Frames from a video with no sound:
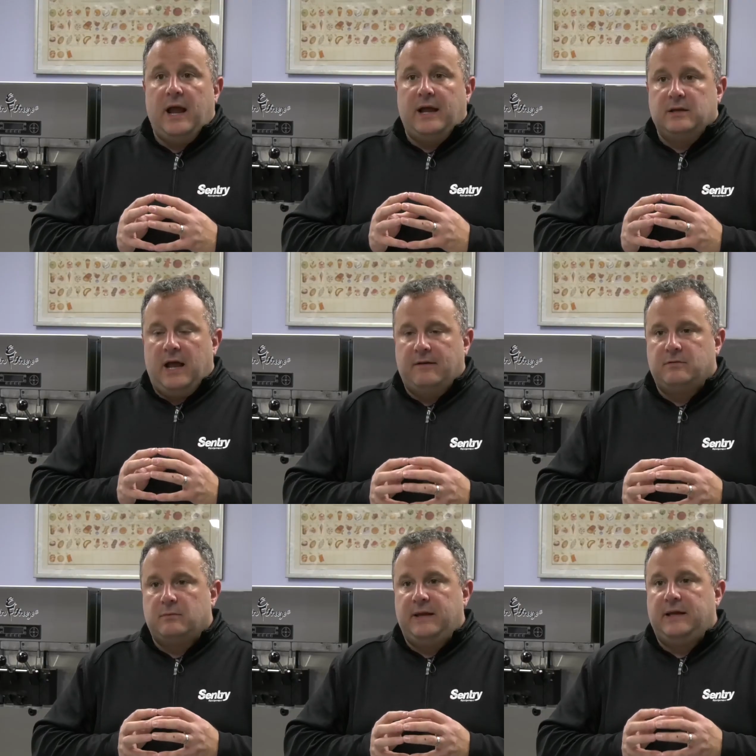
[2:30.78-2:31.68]
and you
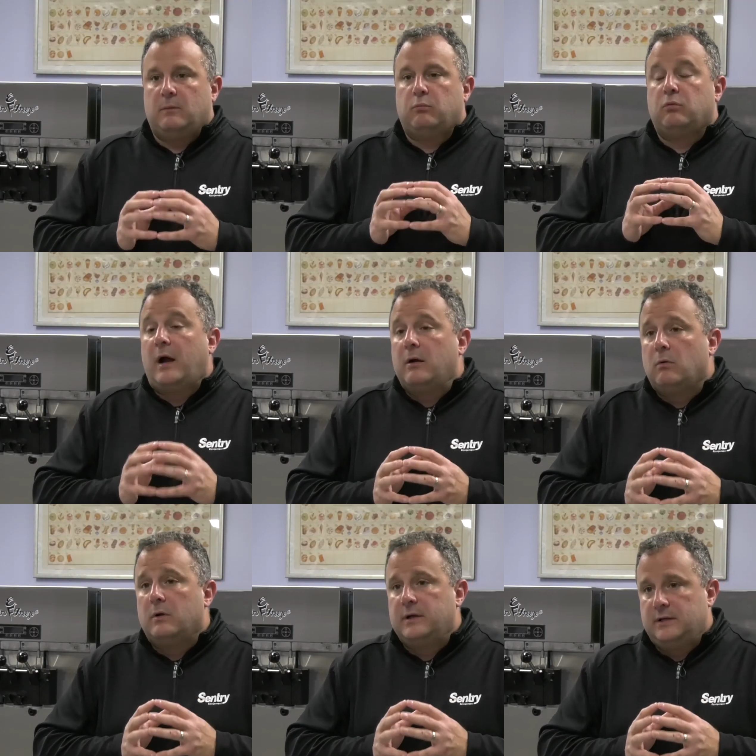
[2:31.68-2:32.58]
have to make it a
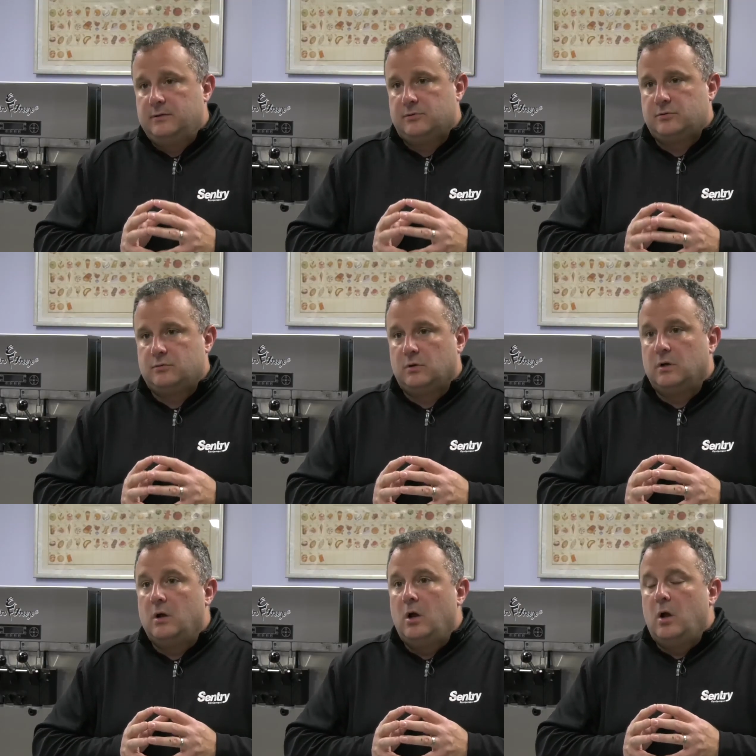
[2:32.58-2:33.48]
priority in your
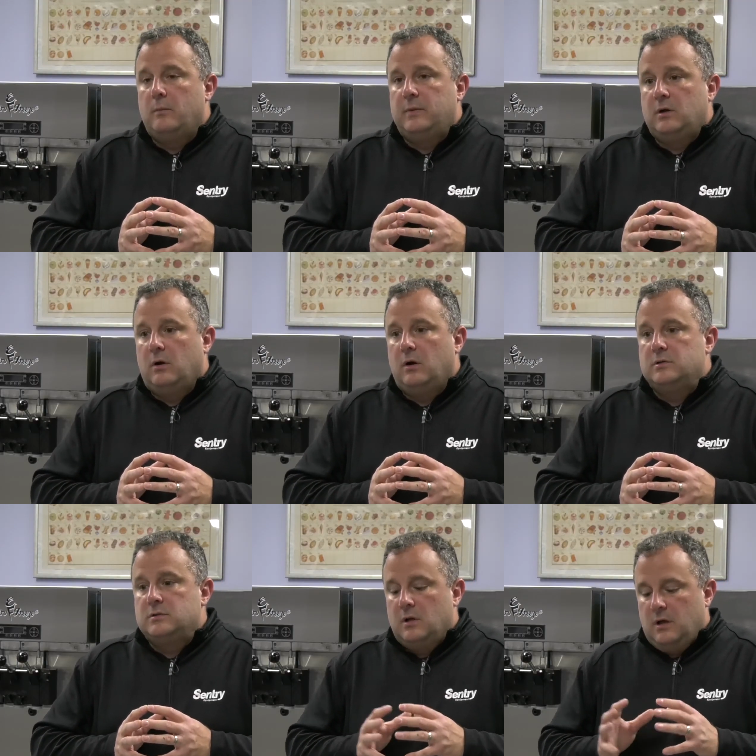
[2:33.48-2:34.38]
store,
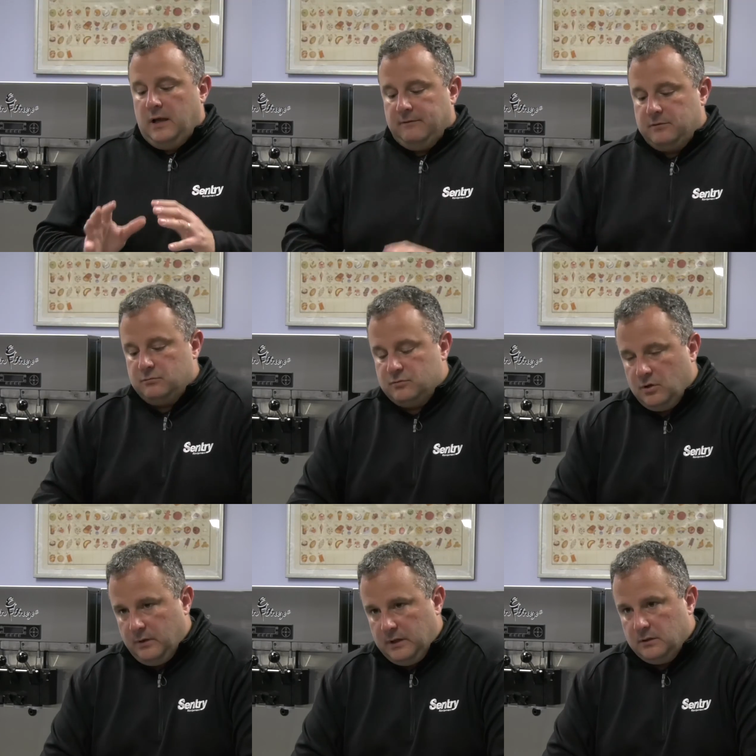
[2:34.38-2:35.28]
because if you
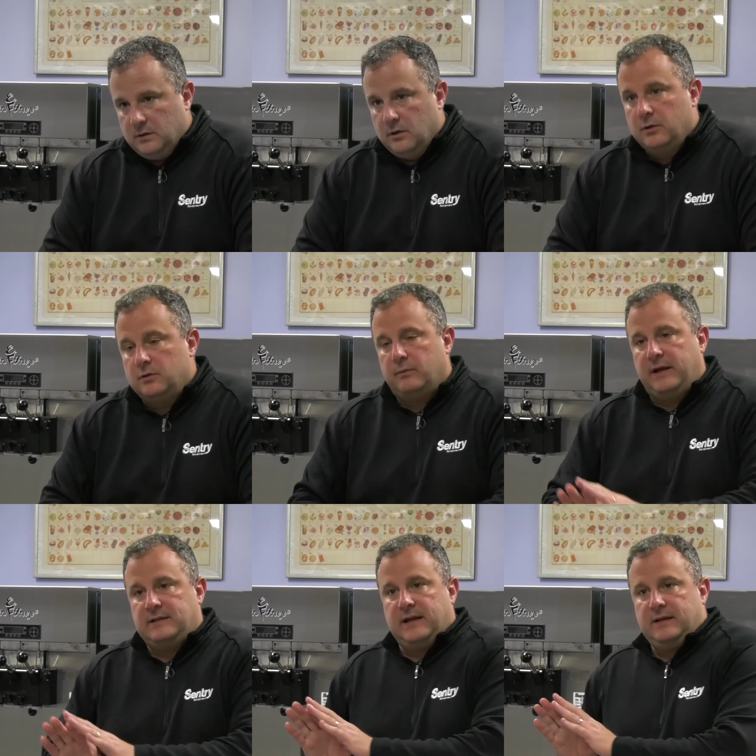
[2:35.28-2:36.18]
do it, you'll
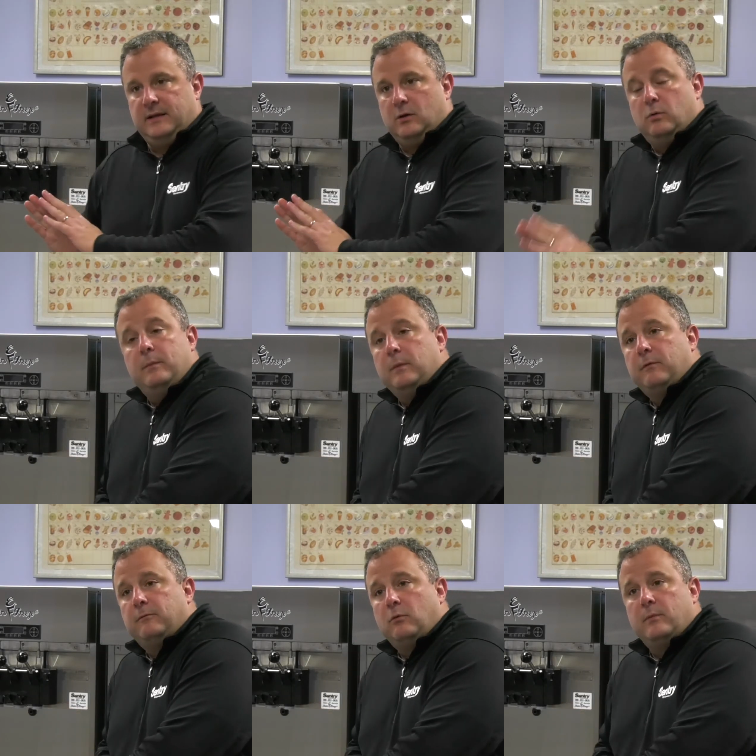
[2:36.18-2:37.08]
maintain the equipment
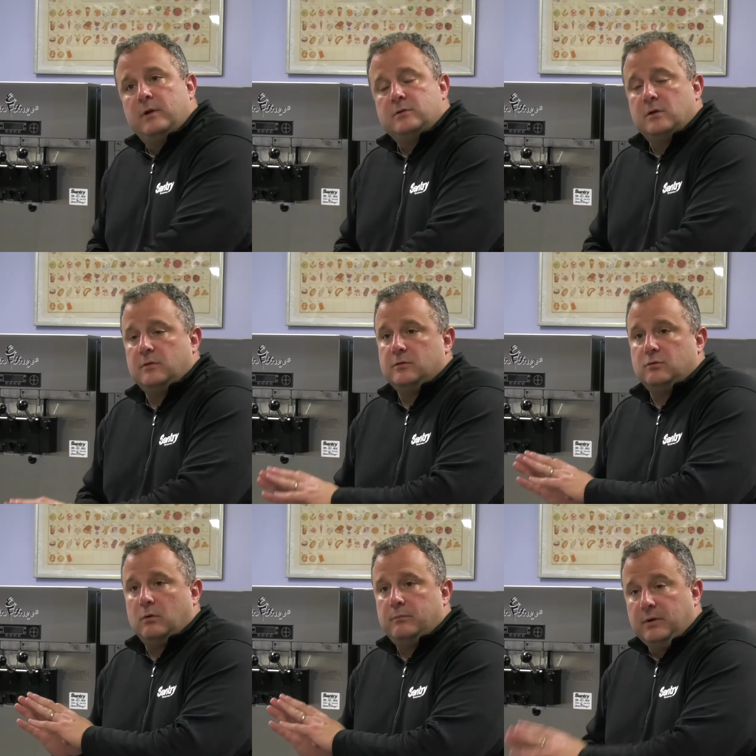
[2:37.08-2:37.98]
performance, the
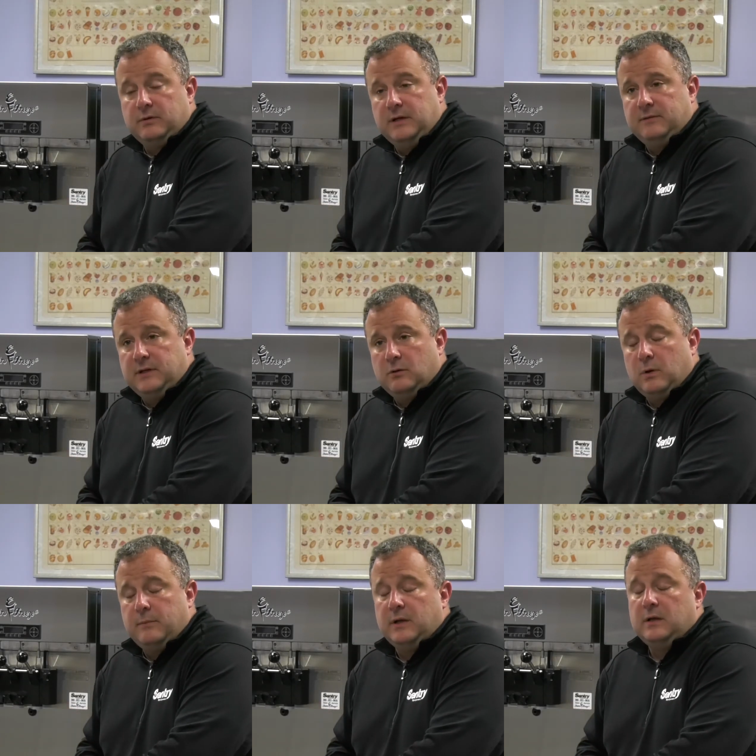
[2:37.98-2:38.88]
durability of the
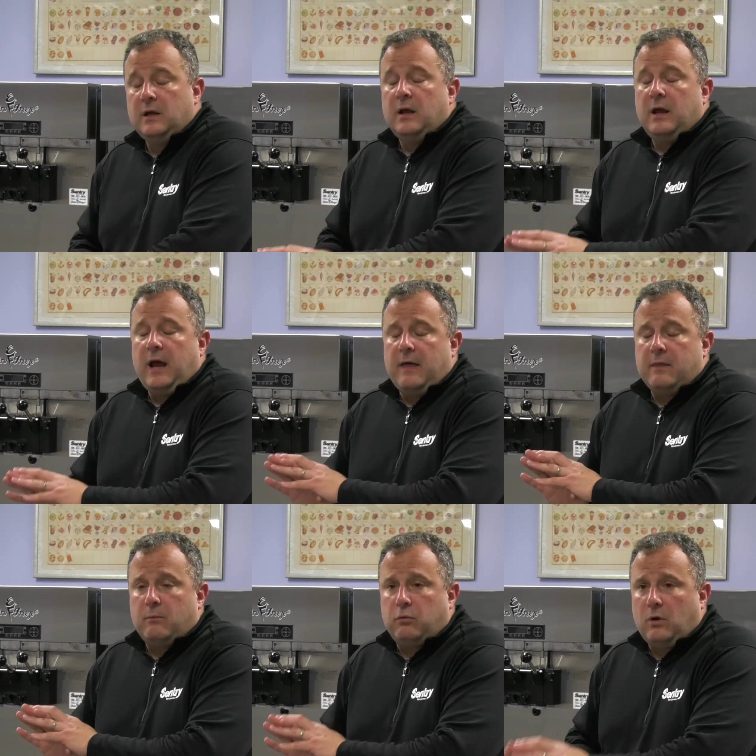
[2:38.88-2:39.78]
equipment,
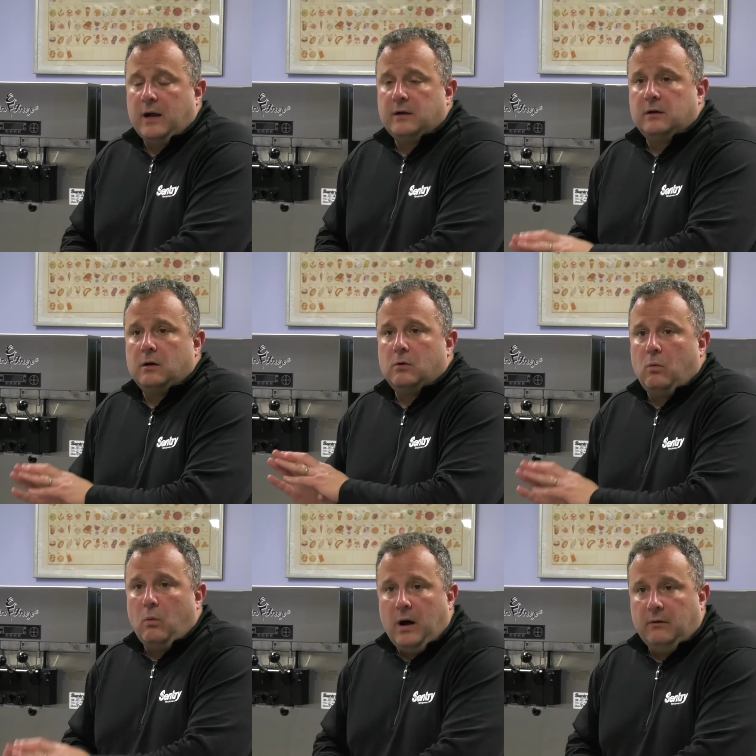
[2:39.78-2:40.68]
and the product
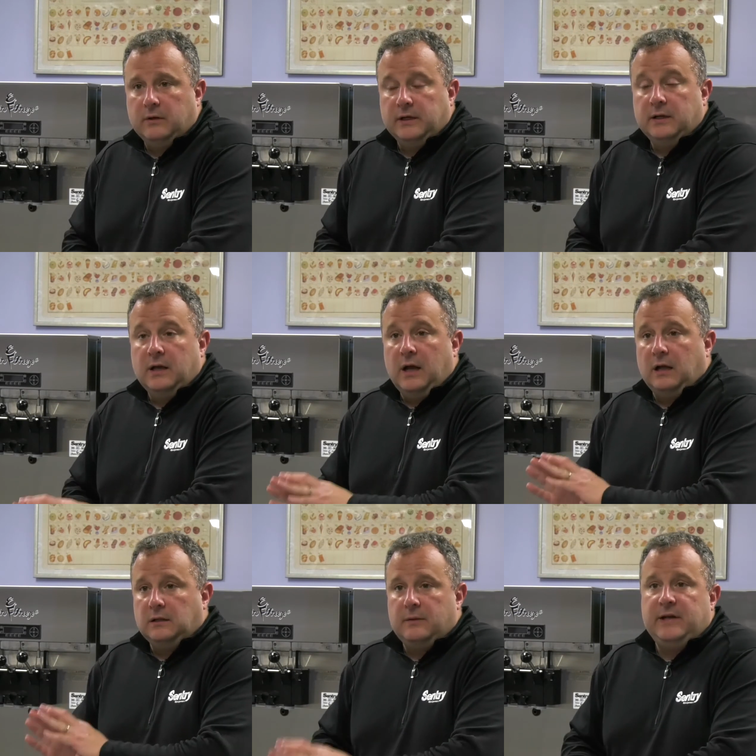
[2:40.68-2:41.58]
quality.
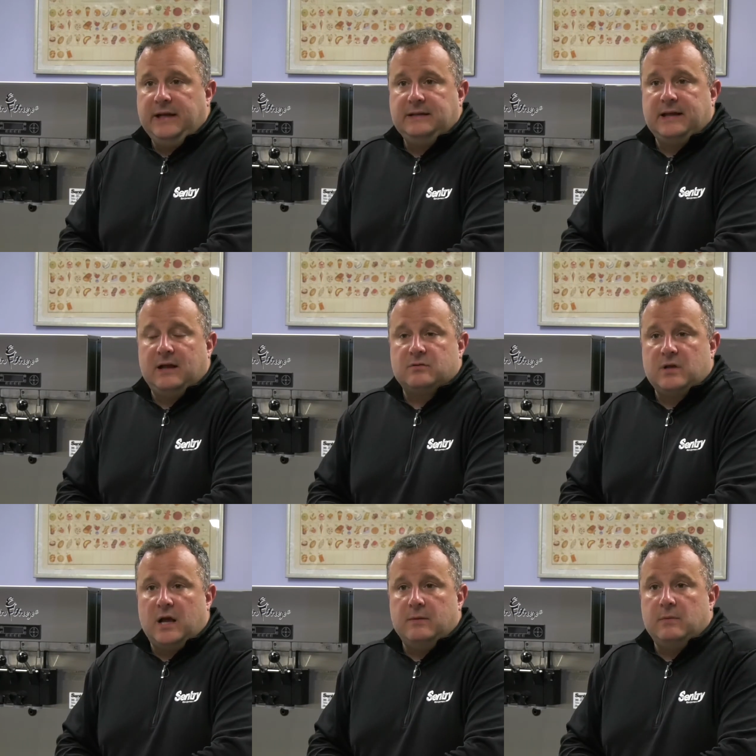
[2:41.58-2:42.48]
Eliminate
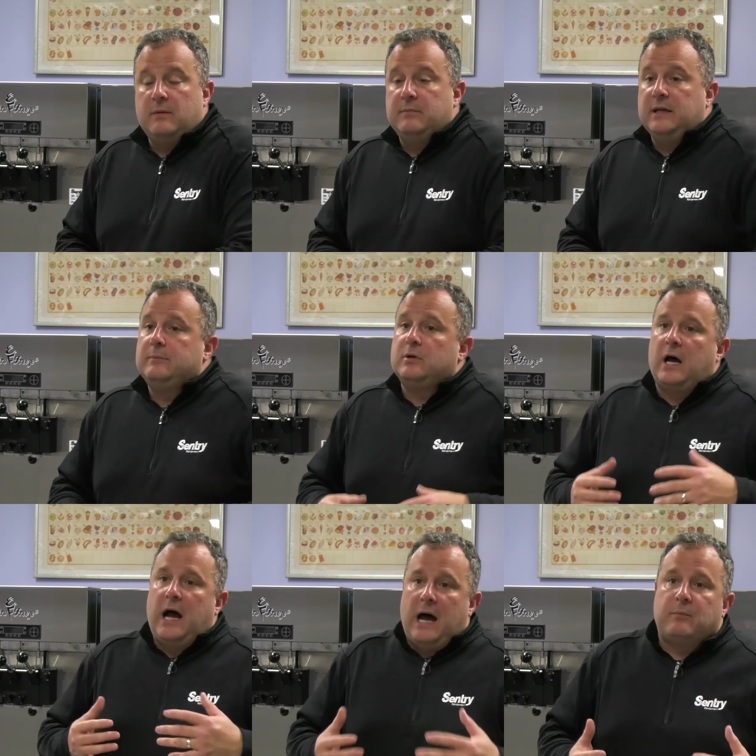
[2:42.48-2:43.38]
downtime and be able
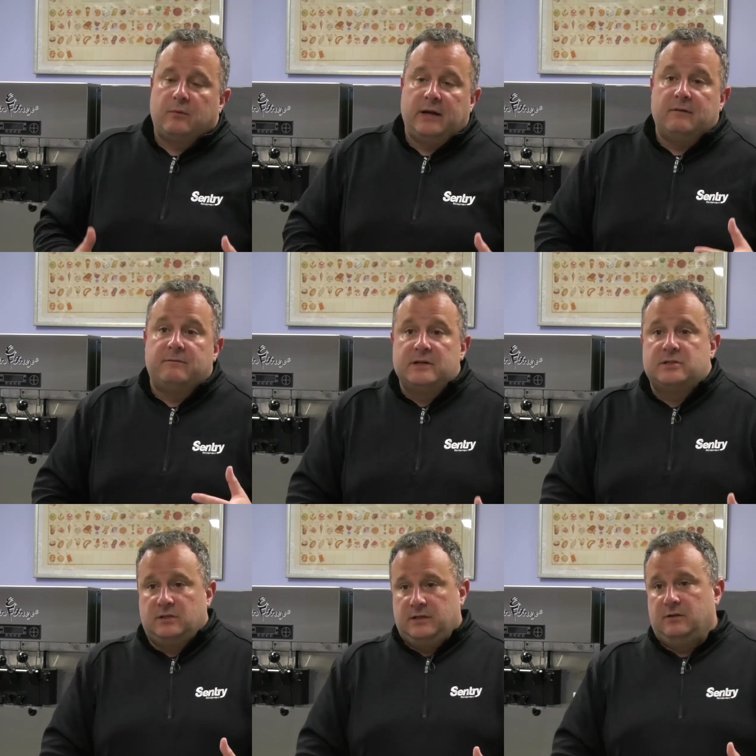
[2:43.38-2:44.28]
to operate
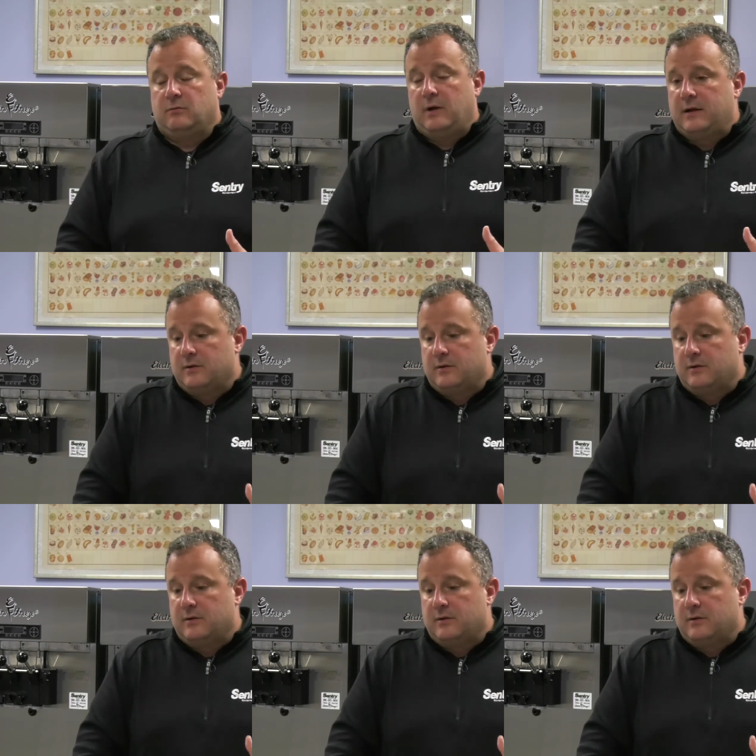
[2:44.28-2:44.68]
efficiently throughout